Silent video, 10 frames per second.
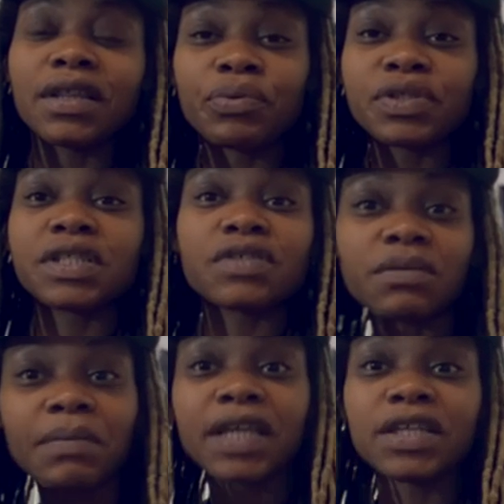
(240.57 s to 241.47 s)
the
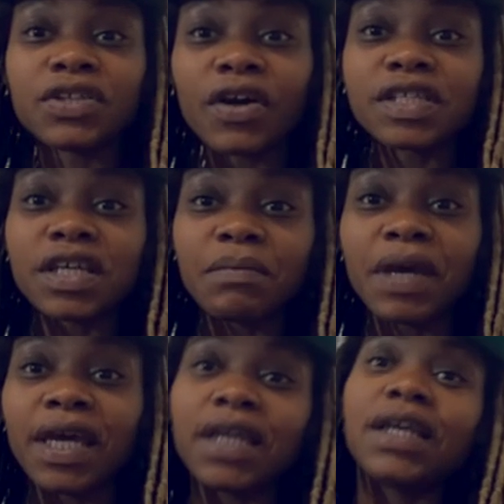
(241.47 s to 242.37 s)
Brazilian man, the dark skinned
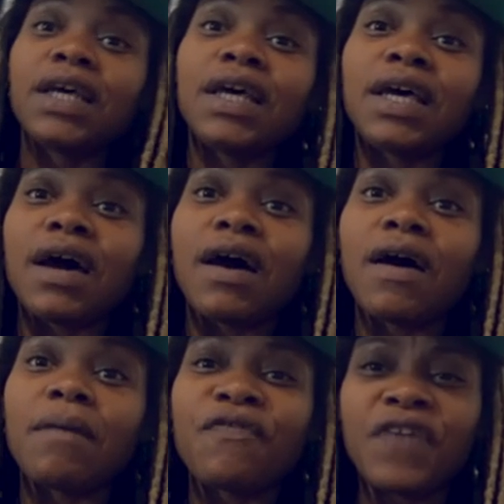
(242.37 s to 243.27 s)
man, Wait,
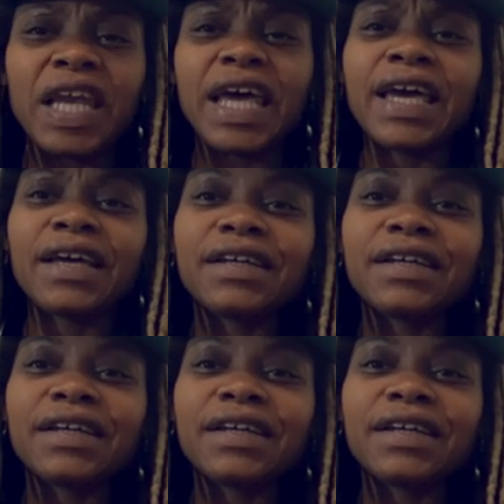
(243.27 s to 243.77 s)
um, Fele.